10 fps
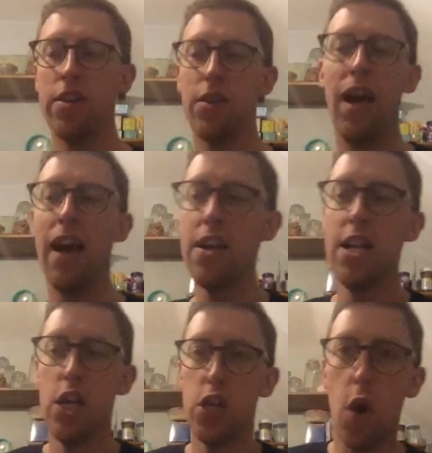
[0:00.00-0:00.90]
Okay,
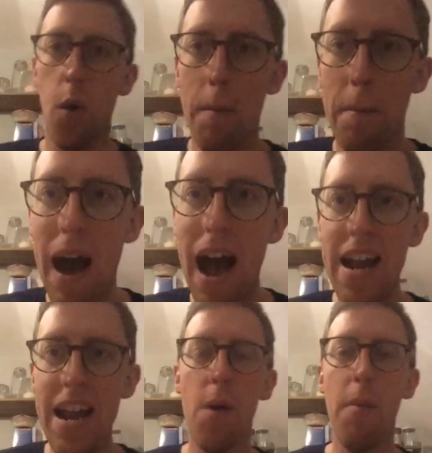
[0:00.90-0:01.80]
so my
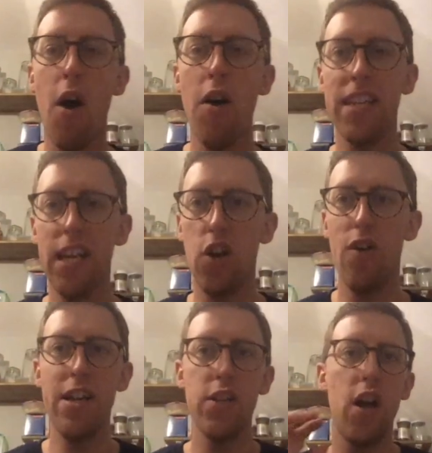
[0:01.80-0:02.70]
network marketing
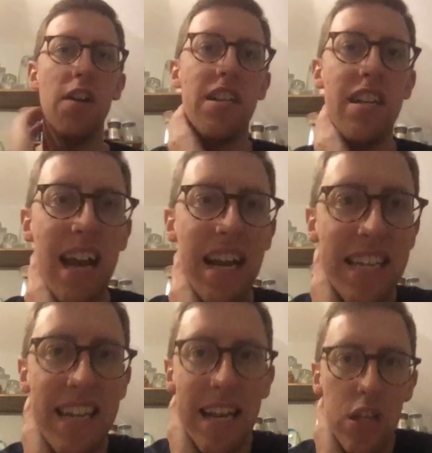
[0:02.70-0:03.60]
career started in
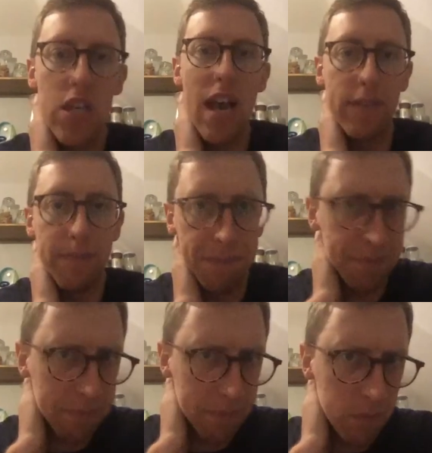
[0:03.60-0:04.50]
1987,
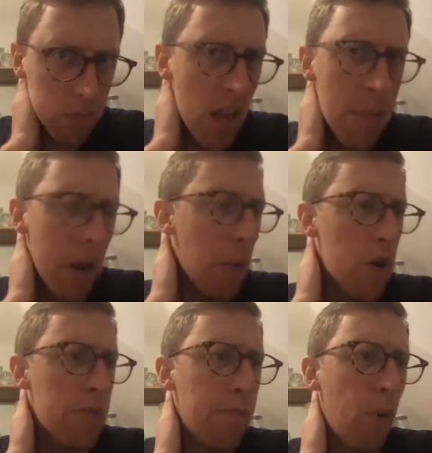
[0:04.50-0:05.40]
but I
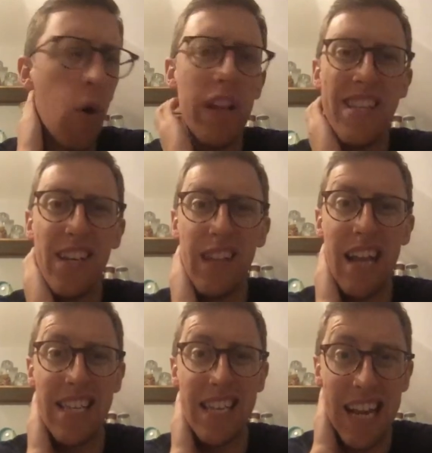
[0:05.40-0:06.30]
wasn't born until
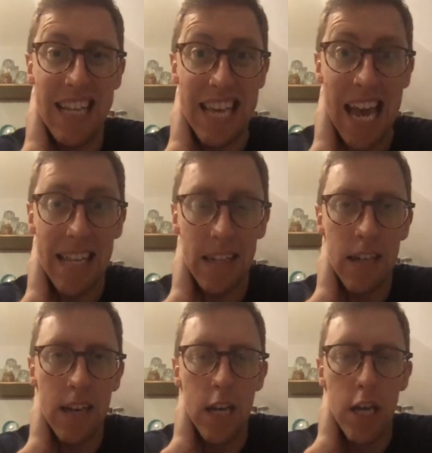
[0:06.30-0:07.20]
1988.
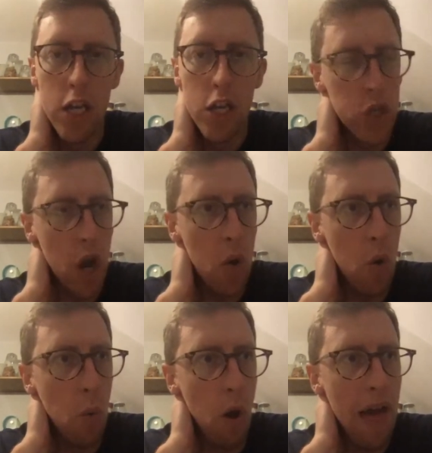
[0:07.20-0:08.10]
So
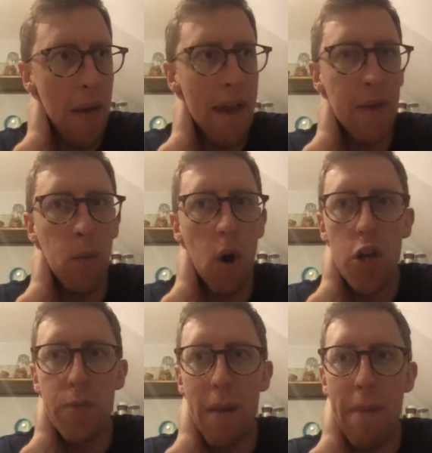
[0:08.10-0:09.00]
what that meant
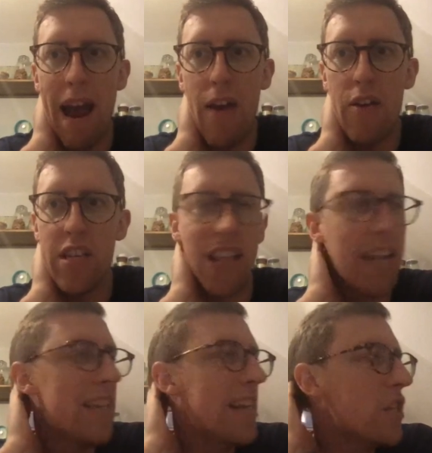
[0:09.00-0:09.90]
was my parents in
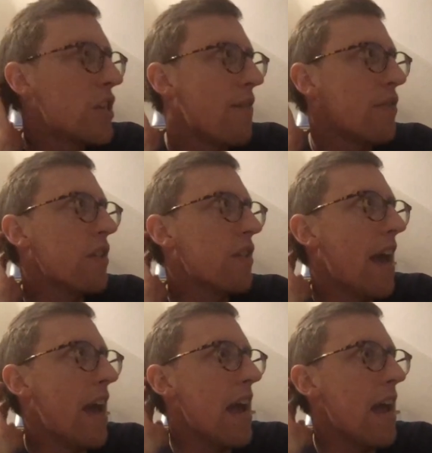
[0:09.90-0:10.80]
1987,
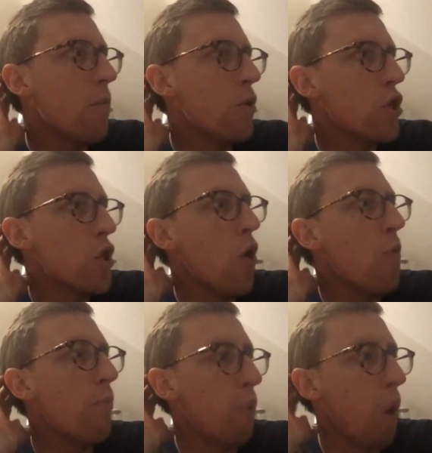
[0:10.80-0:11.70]
they were so
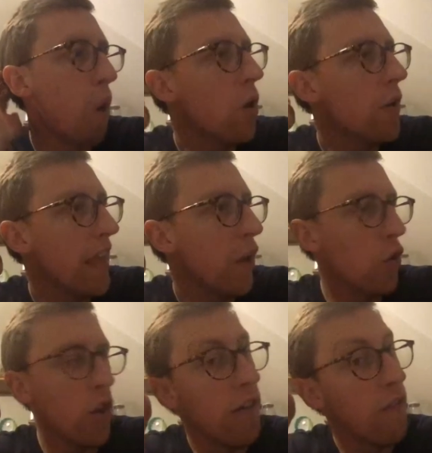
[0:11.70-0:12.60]
broke they
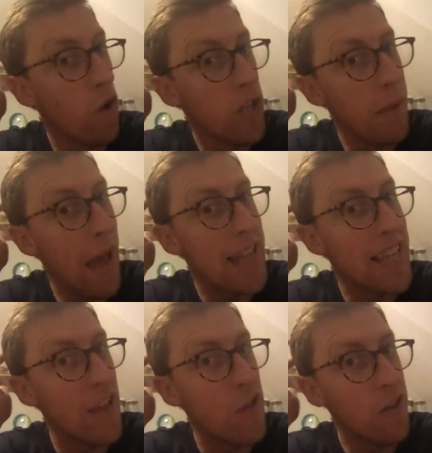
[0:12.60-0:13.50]
couldn't afford to pay
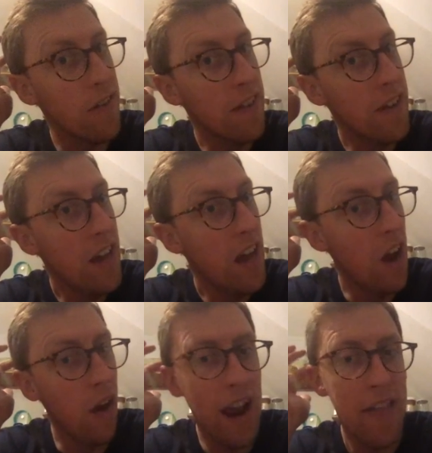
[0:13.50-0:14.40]
attention.
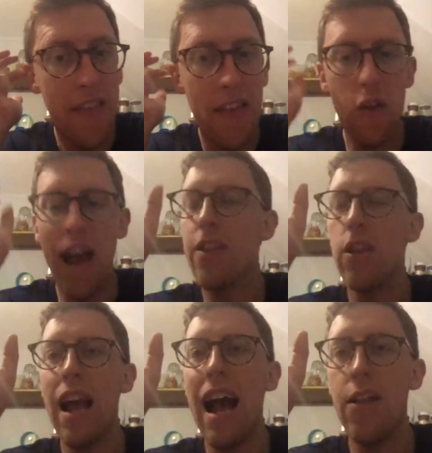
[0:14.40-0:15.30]
Okay, they
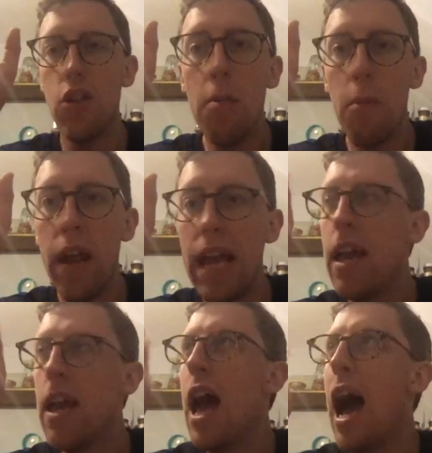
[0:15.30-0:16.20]
had no money.
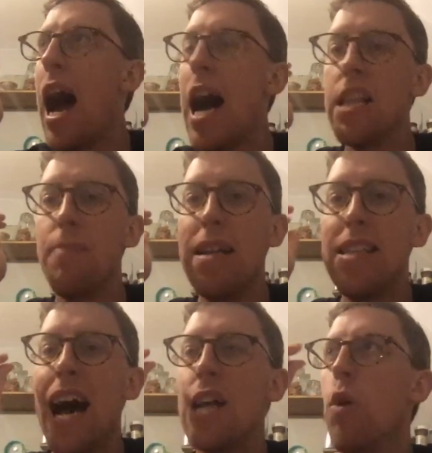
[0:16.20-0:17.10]
And my
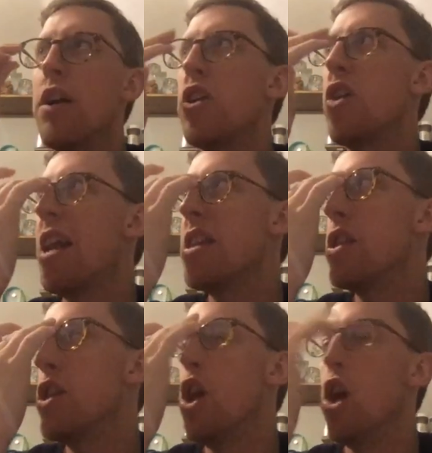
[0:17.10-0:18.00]
dad, what he decided to
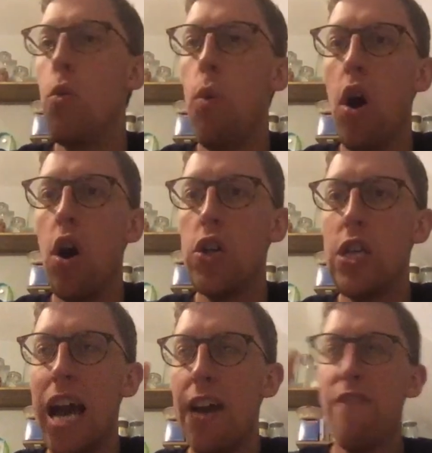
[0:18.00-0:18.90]
do was he
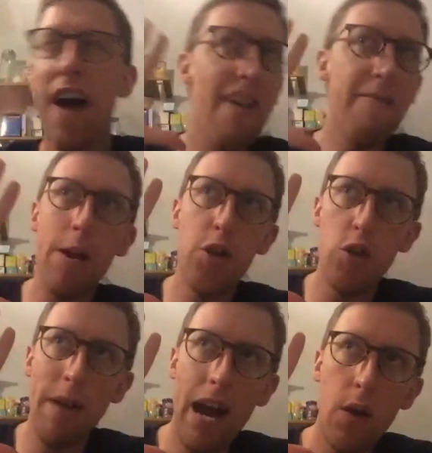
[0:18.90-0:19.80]
had a 5-bedroom
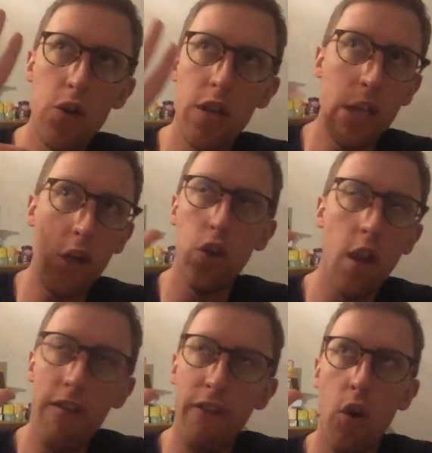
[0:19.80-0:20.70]
house that he couldn't
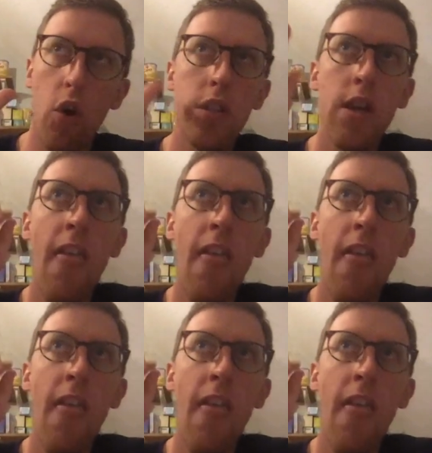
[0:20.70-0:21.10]
afford.